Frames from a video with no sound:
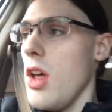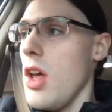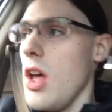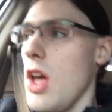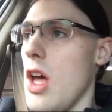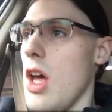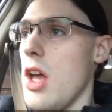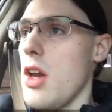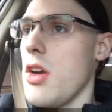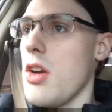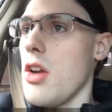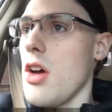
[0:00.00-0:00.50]

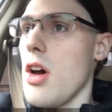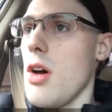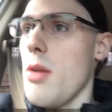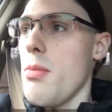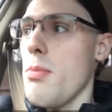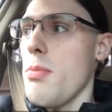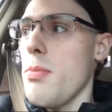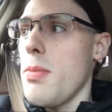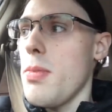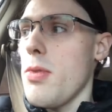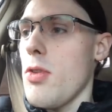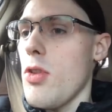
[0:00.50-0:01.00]
And
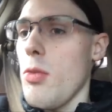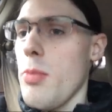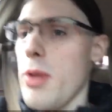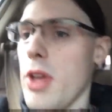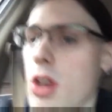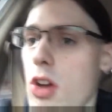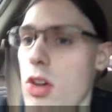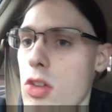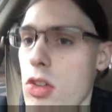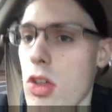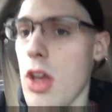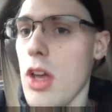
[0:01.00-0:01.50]
um, so
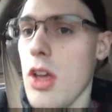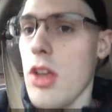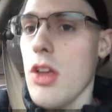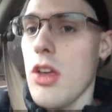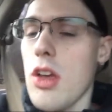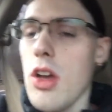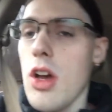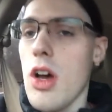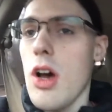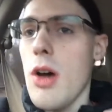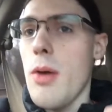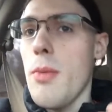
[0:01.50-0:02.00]
because like
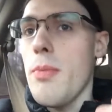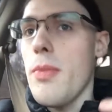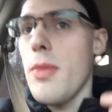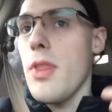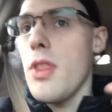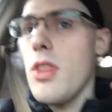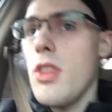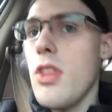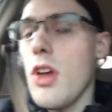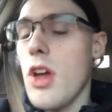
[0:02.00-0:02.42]
um,